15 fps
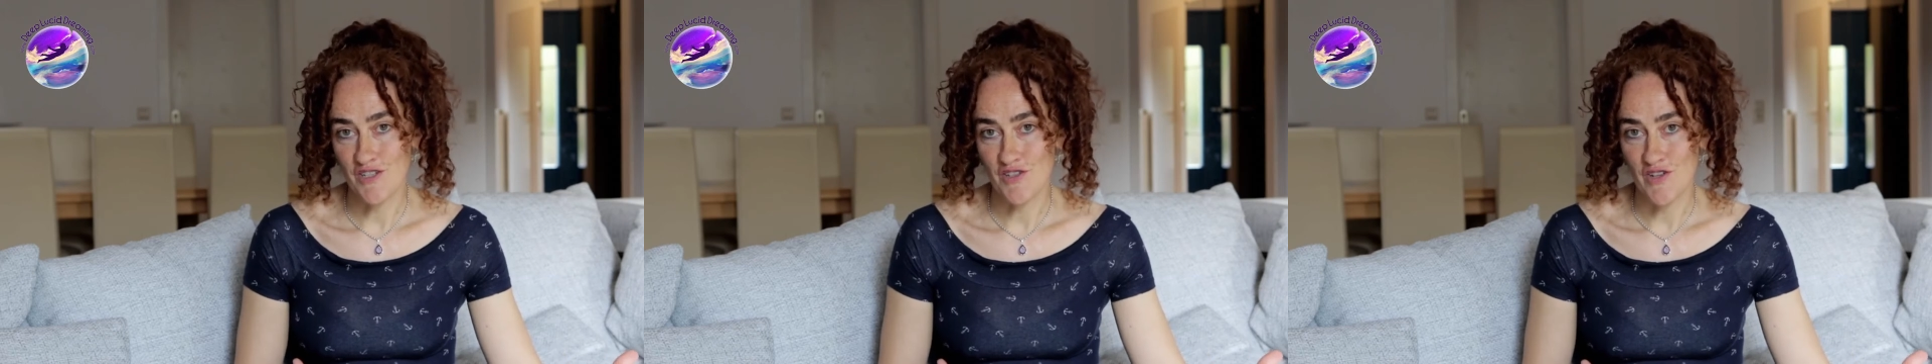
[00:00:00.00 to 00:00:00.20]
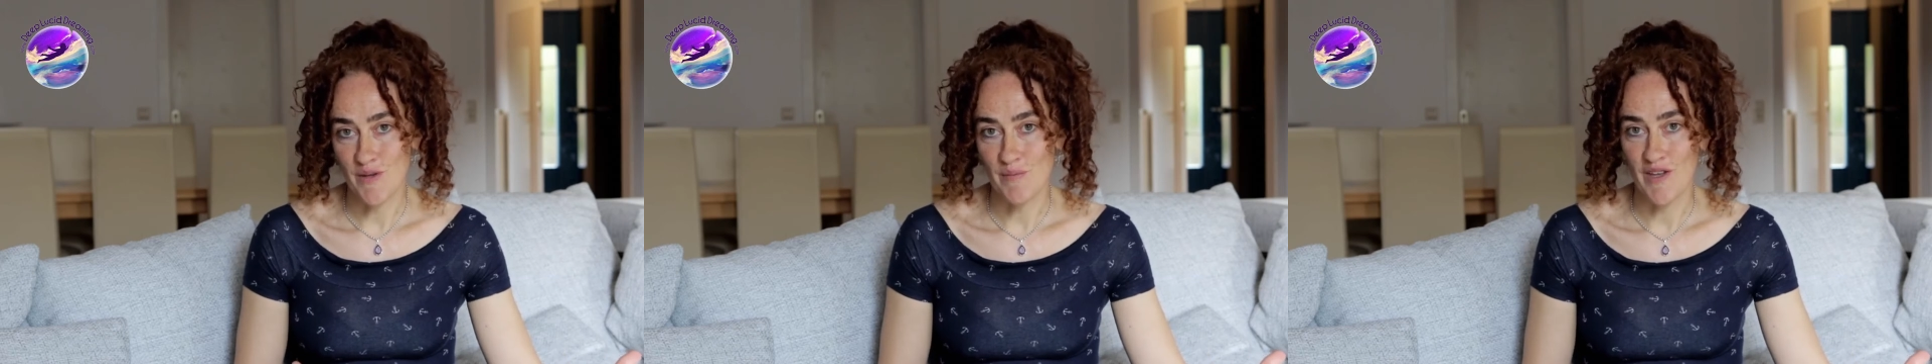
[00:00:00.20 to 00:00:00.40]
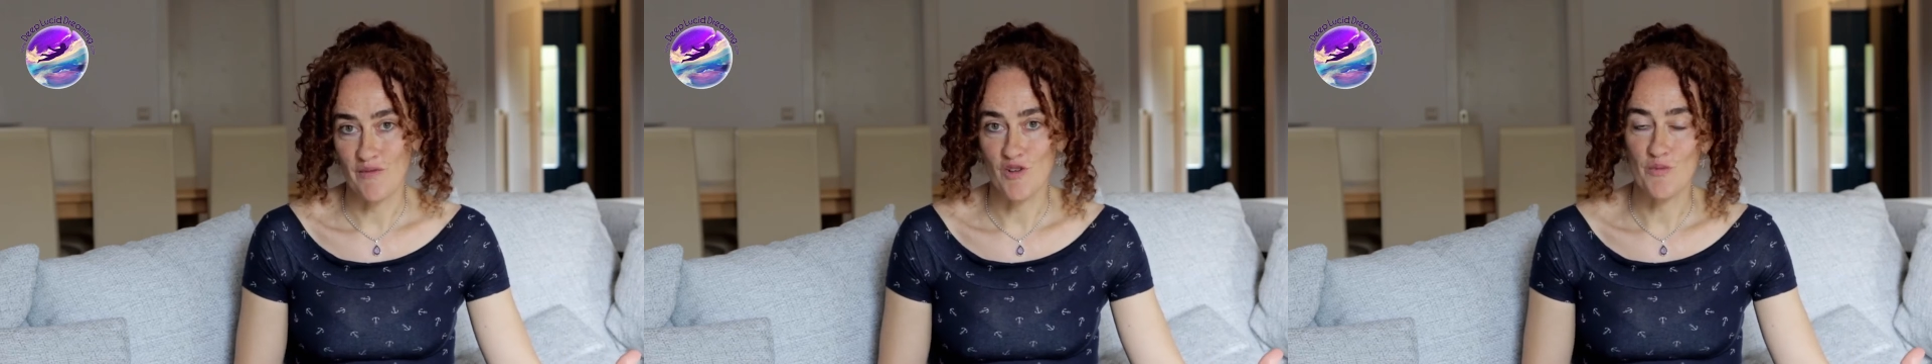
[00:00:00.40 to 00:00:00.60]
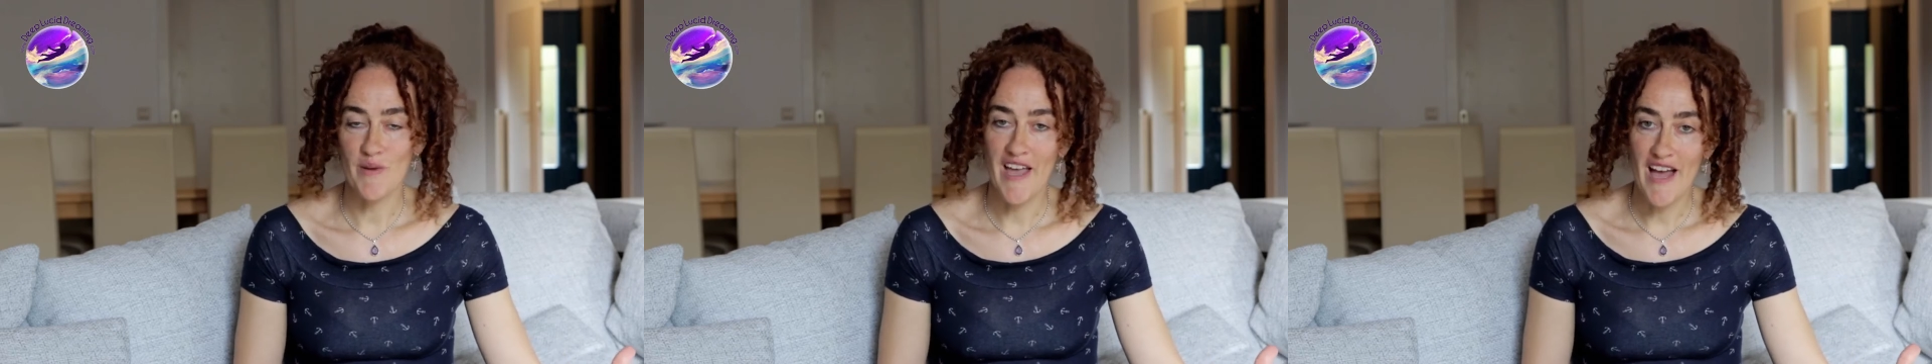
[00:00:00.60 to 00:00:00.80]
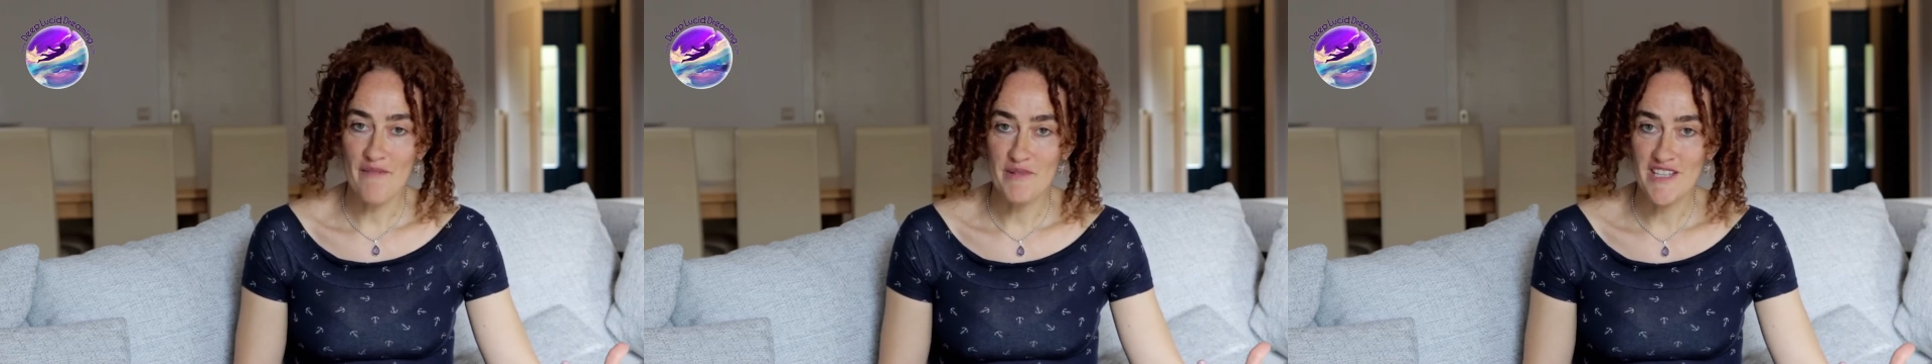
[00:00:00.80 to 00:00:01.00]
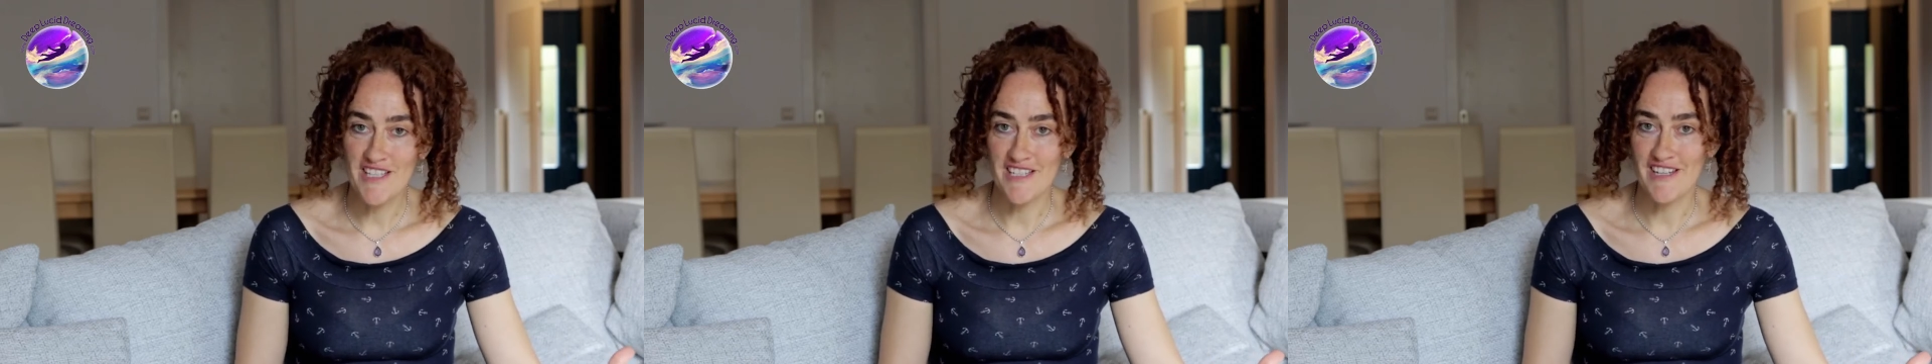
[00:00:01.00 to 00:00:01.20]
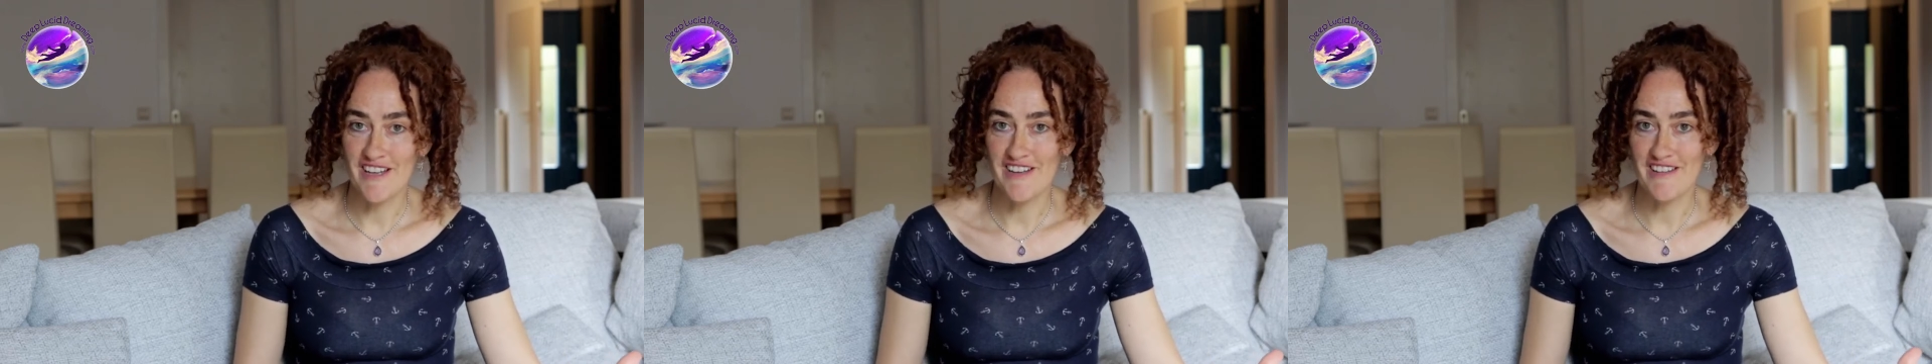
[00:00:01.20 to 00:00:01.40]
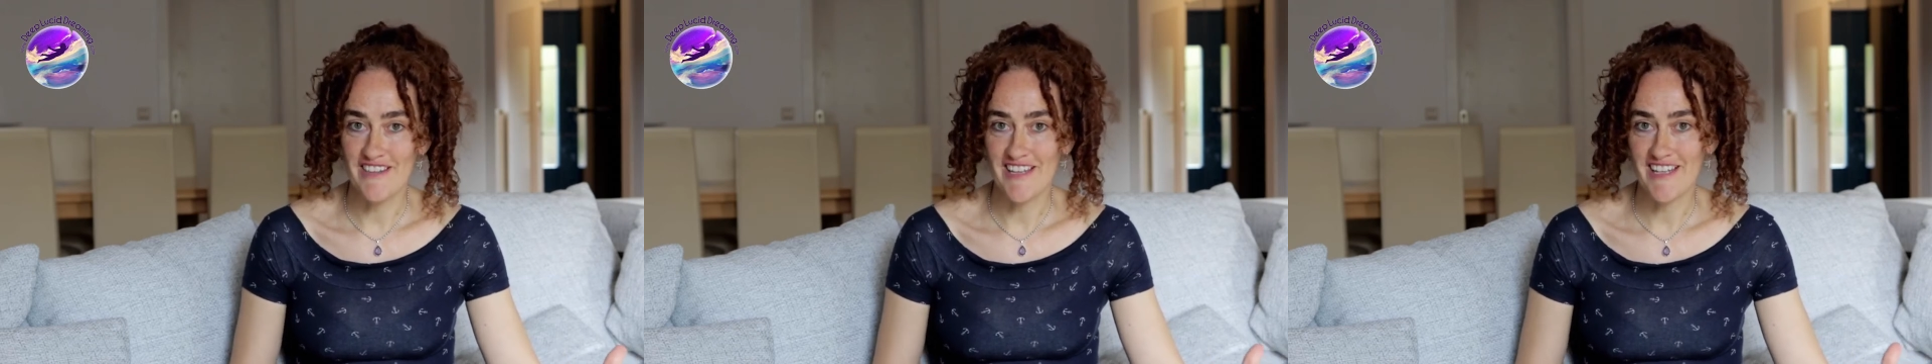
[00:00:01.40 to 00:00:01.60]
dreaming will be happy to
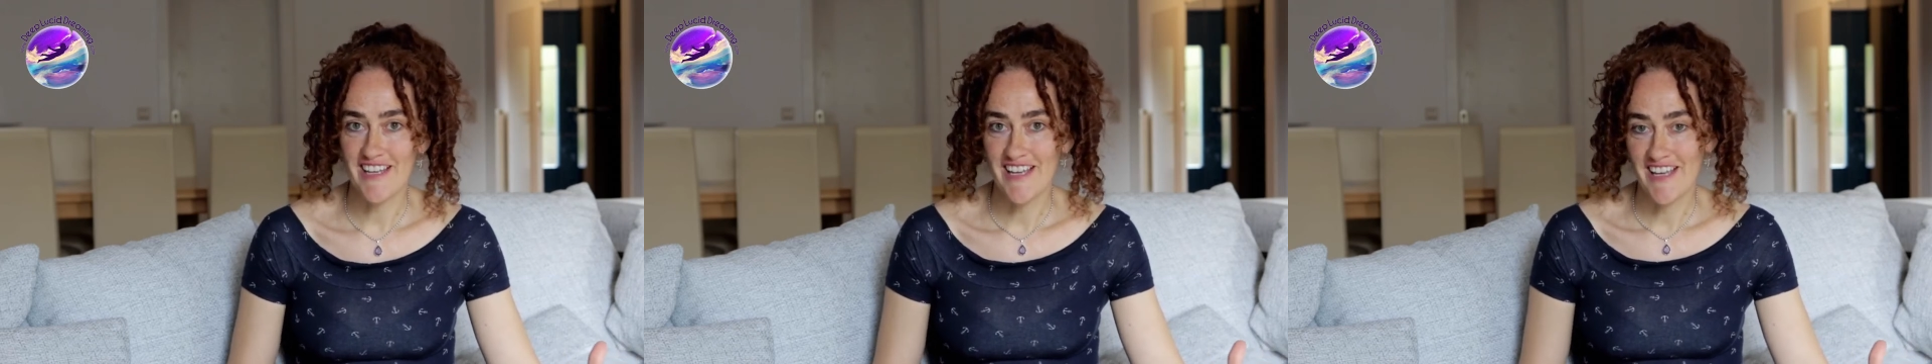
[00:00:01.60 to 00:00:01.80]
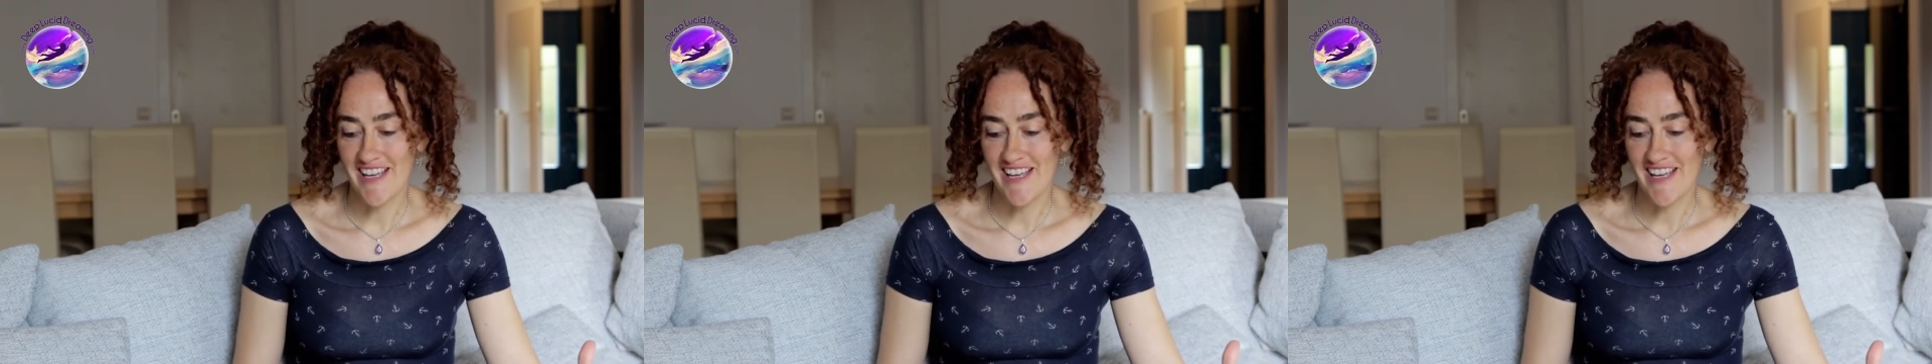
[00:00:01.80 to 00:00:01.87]
know that